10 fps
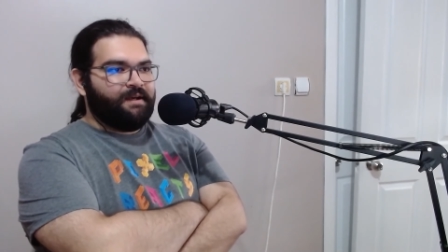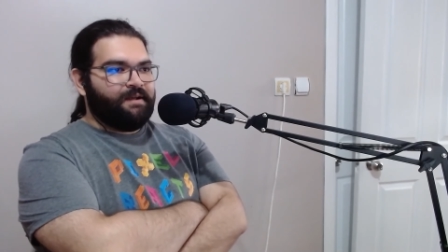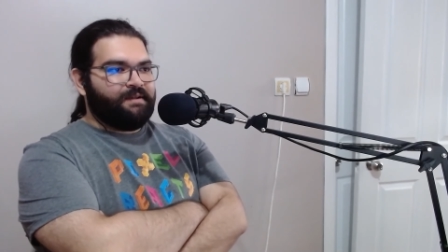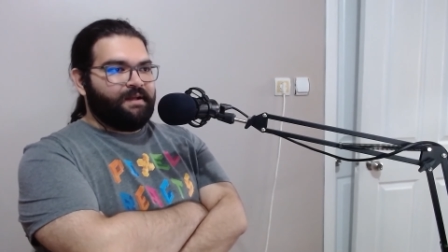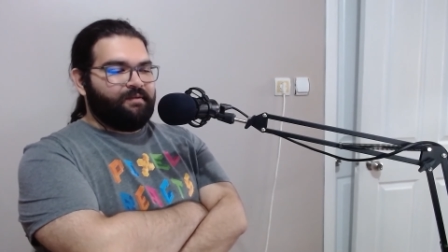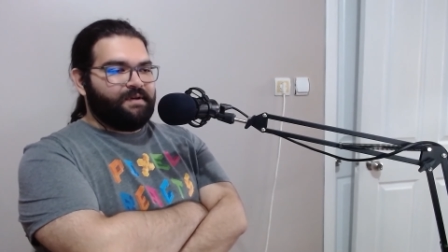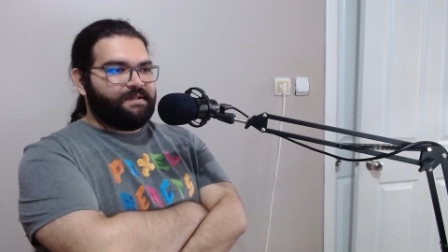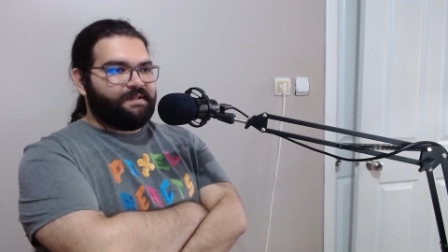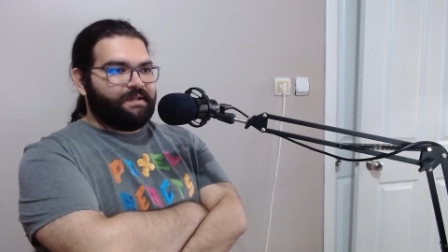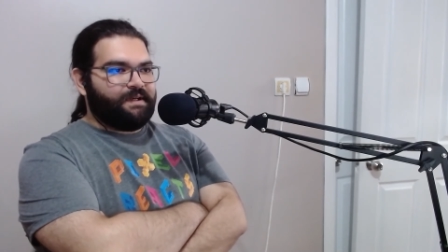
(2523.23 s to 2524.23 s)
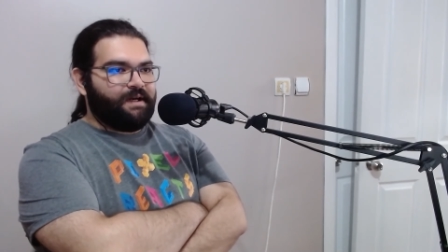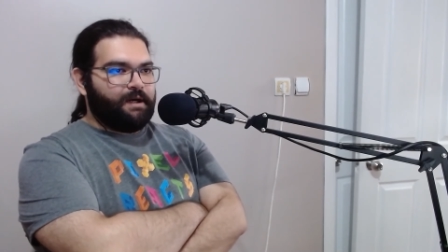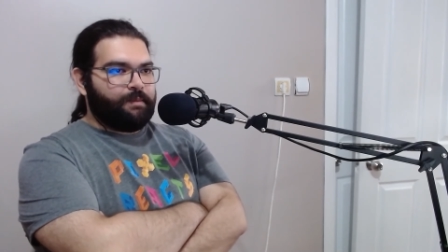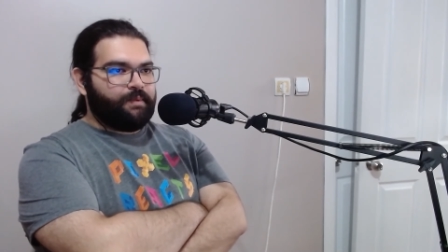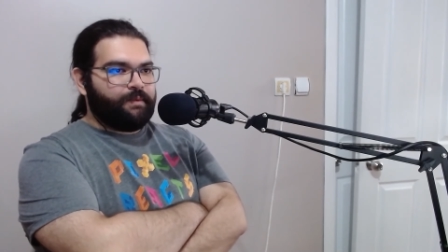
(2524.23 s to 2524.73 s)
There was the
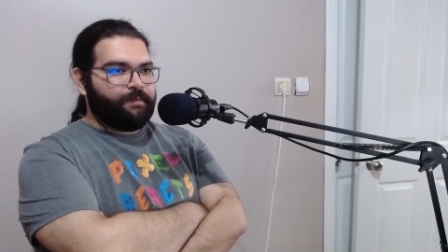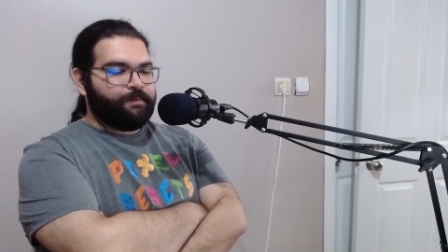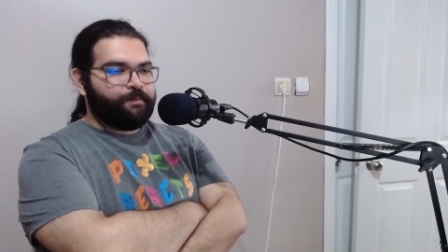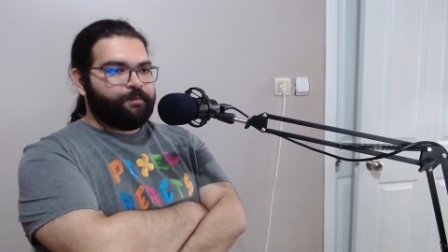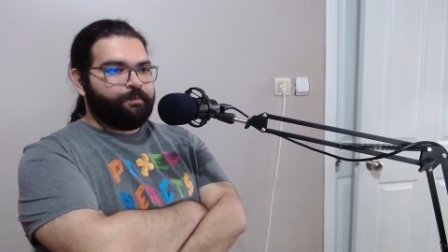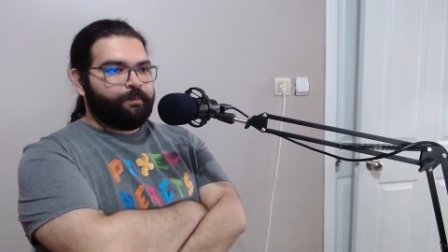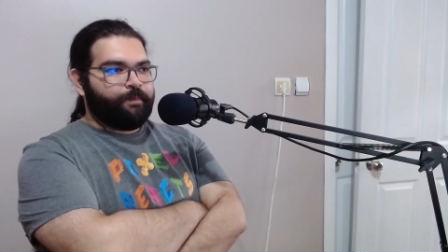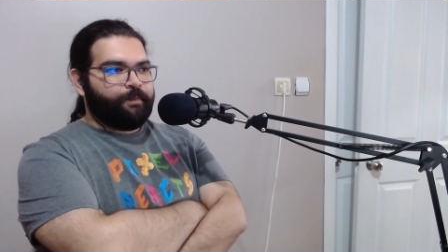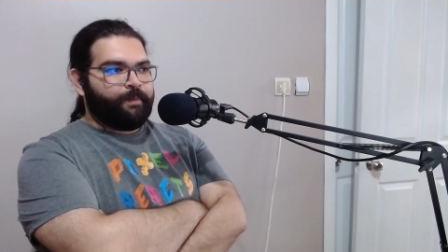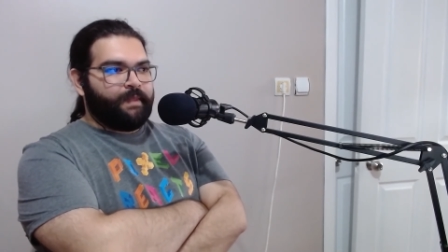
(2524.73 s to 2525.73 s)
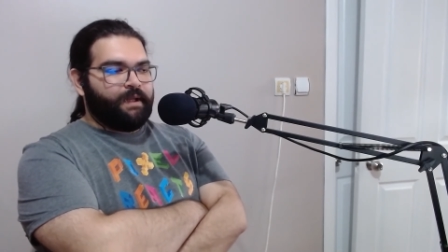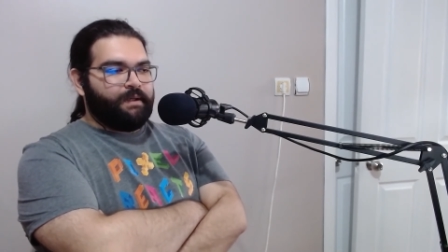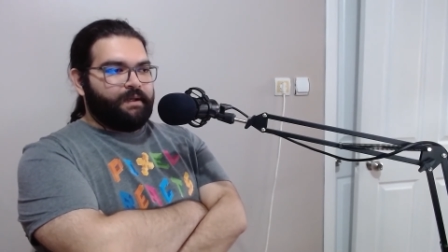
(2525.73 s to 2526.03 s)
cop, uh,